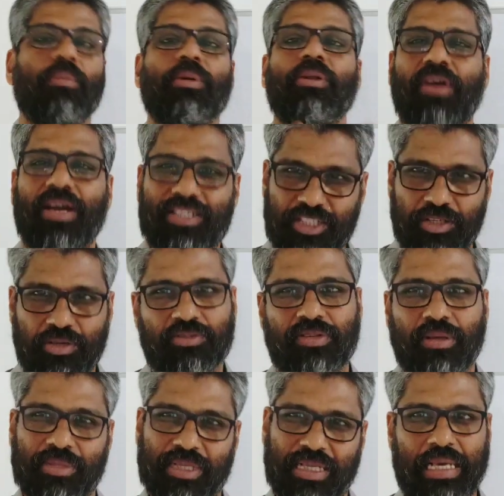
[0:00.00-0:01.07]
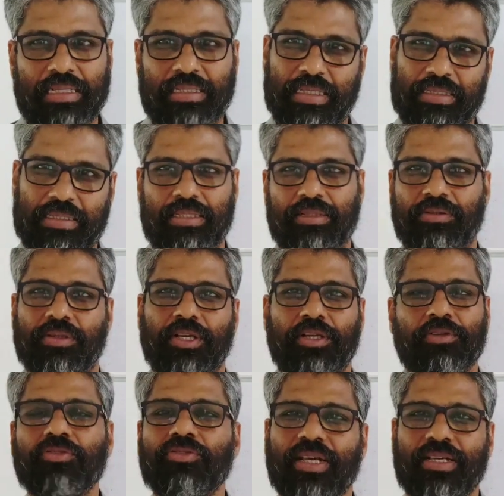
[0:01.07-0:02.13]
formal function or something like that.
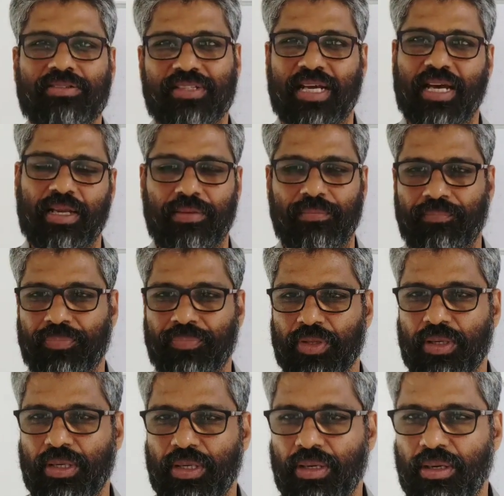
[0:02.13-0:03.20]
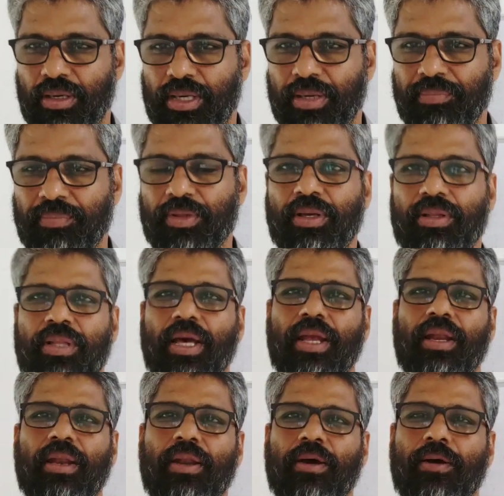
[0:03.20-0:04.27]
You can use that style. Okay.
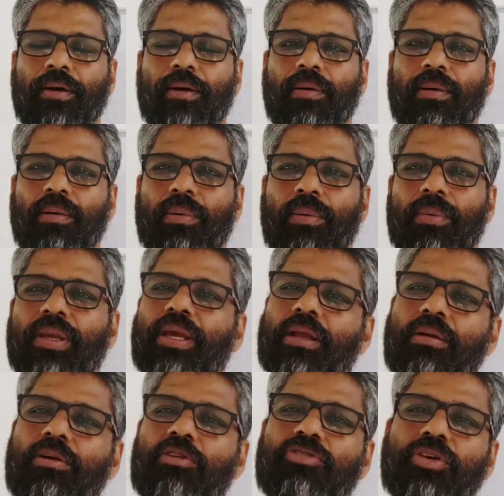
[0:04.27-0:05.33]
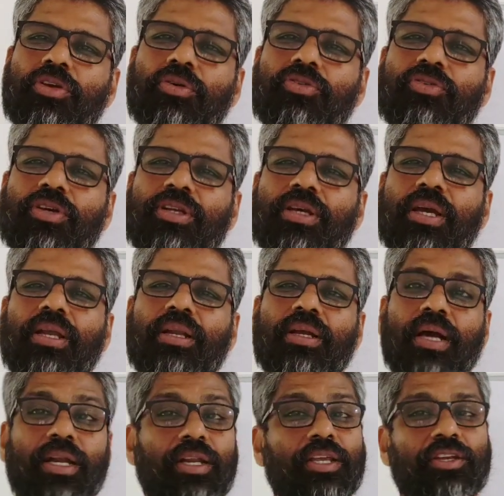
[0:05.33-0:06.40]
Then we can also use it
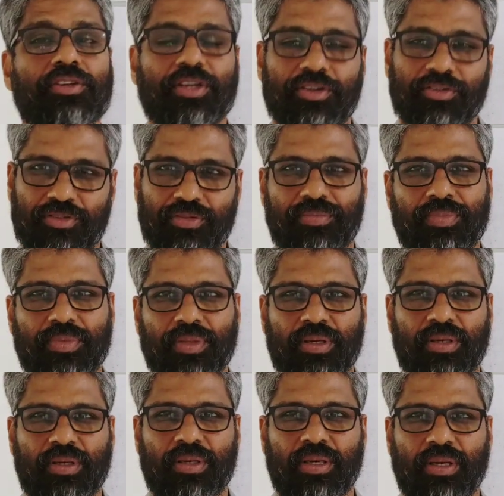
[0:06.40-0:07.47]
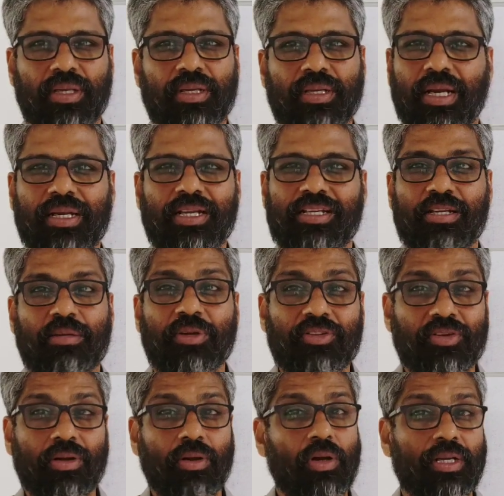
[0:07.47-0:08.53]
in conditions. In
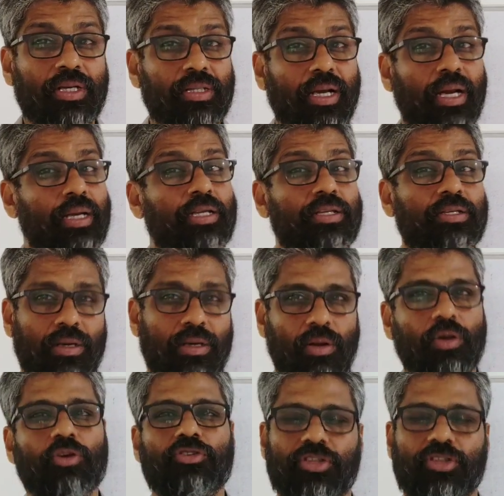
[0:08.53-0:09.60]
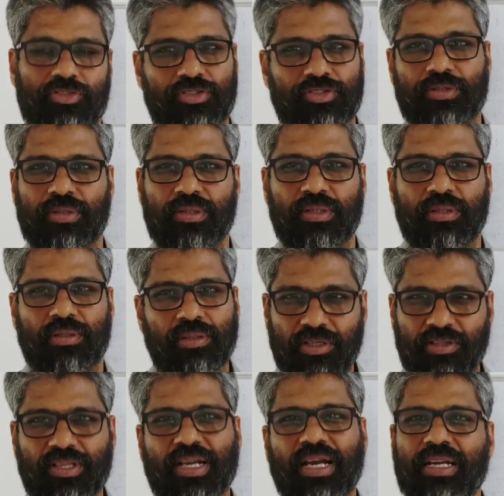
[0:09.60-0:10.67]
condition means not in the condition clauses.
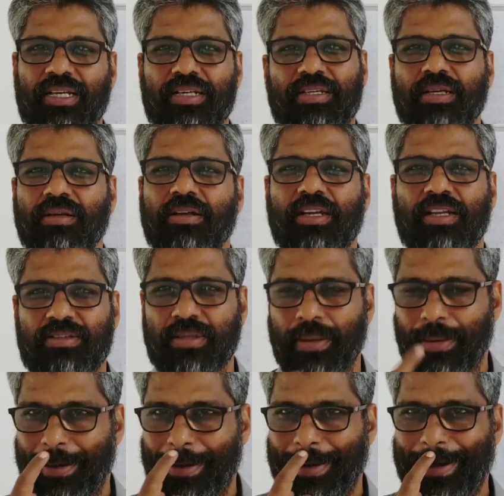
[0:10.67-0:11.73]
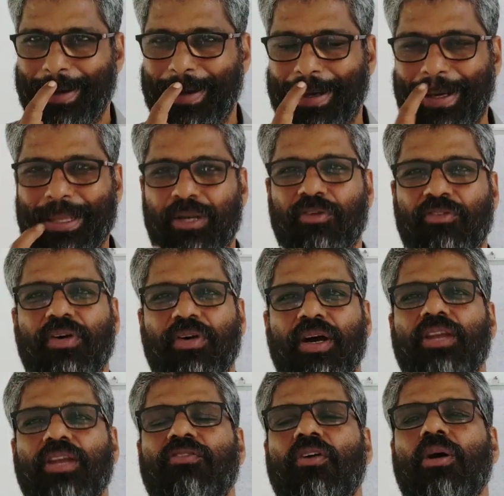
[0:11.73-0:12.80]
There is a condition. It is a kind
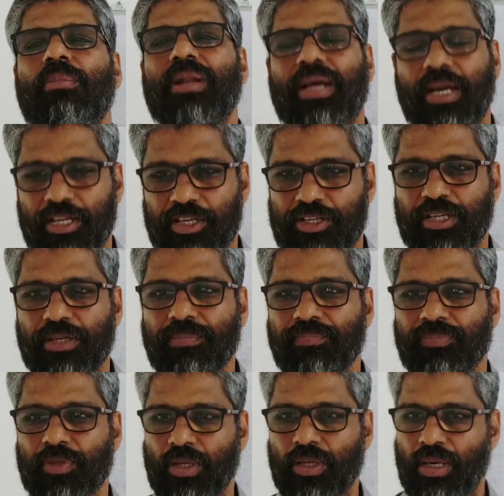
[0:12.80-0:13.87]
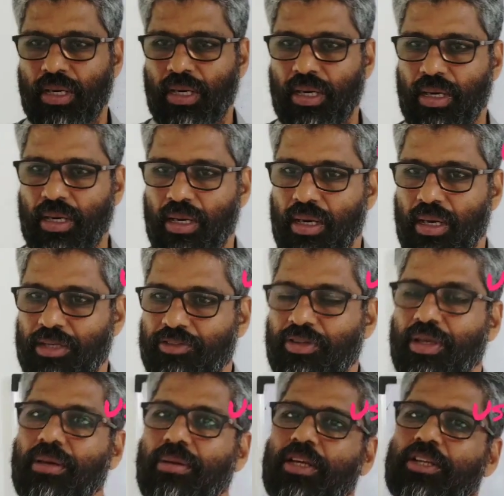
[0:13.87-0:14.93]
of informal condition.
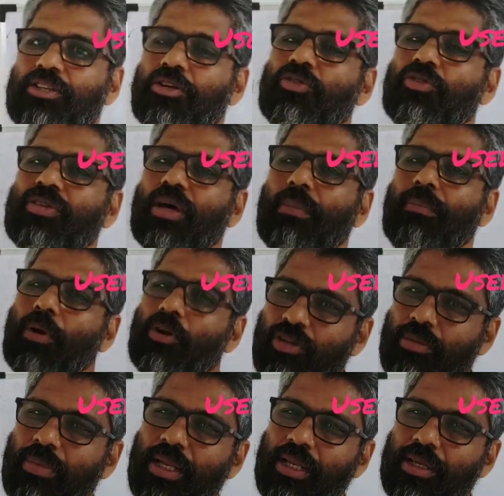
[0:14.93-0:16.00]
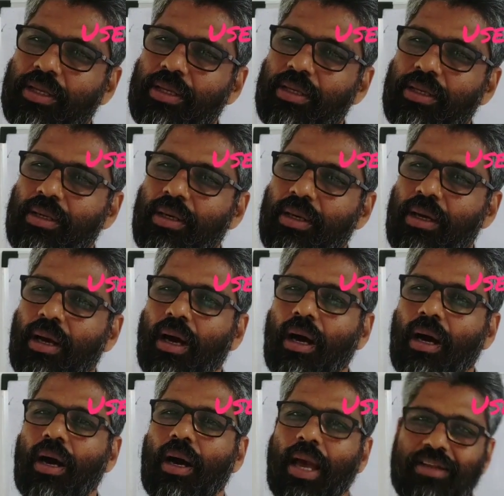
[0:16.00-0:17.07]
I'll say it shows a possibility
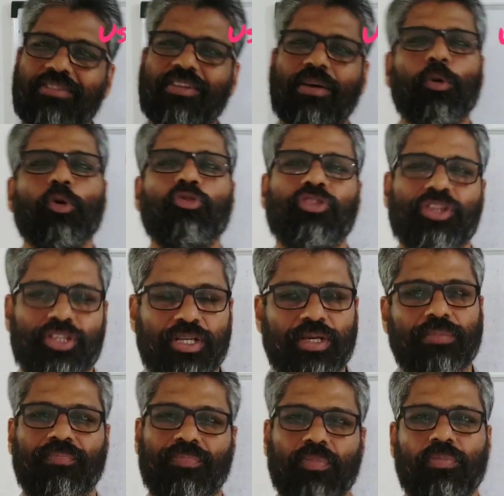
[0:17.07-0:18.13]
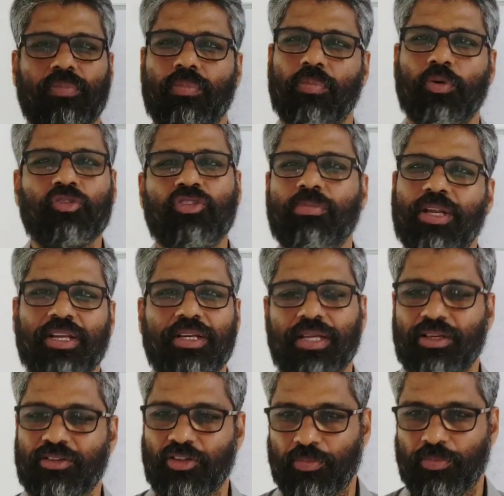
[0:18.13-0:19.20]
and supposition.
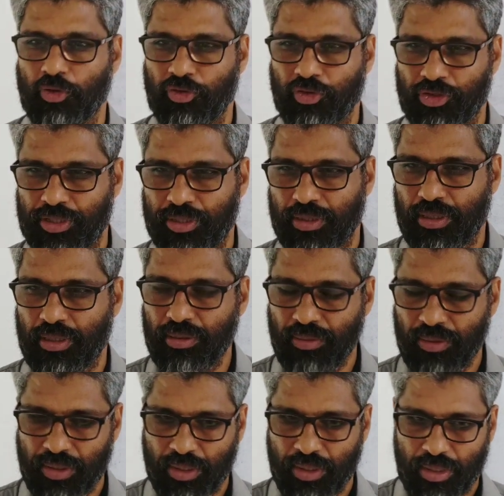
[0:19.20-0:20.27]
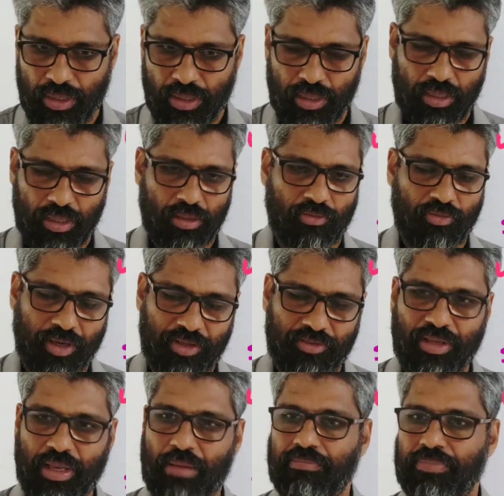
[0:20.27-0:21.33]
Possibility and supposition.
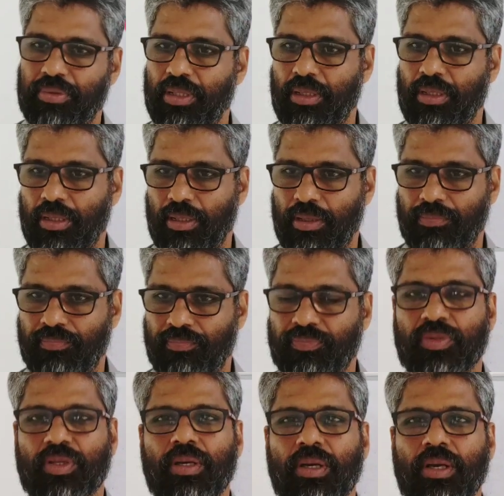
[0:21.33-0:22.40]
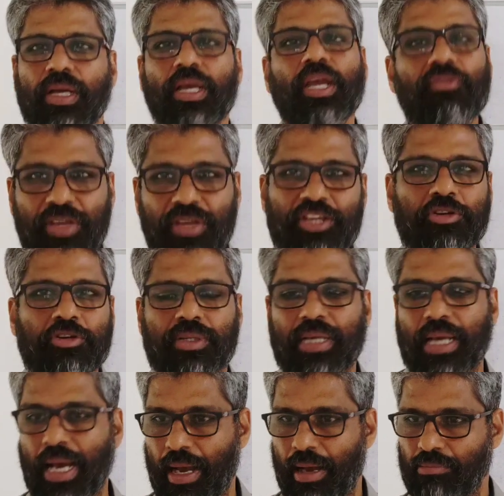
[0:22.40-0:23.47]
For example, if he
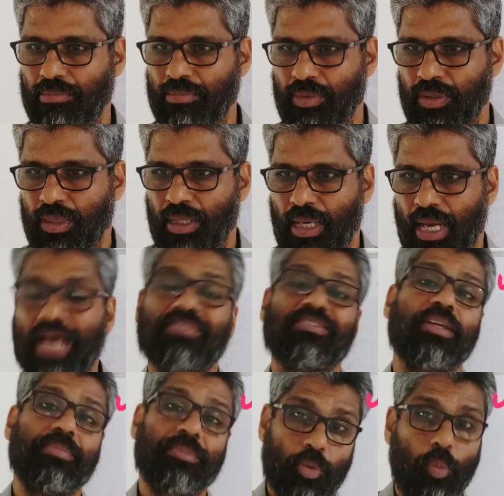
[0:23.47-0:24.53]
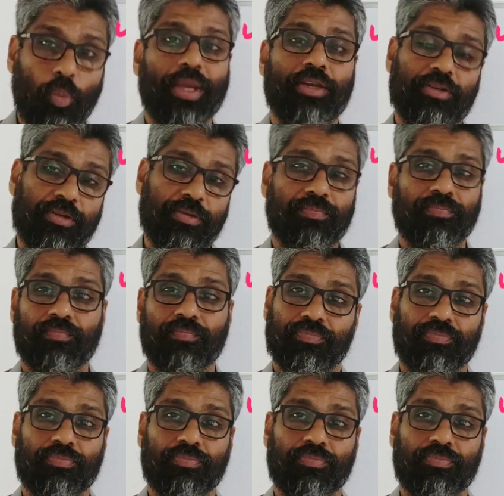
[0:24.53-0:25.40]
should come, ask him to wait.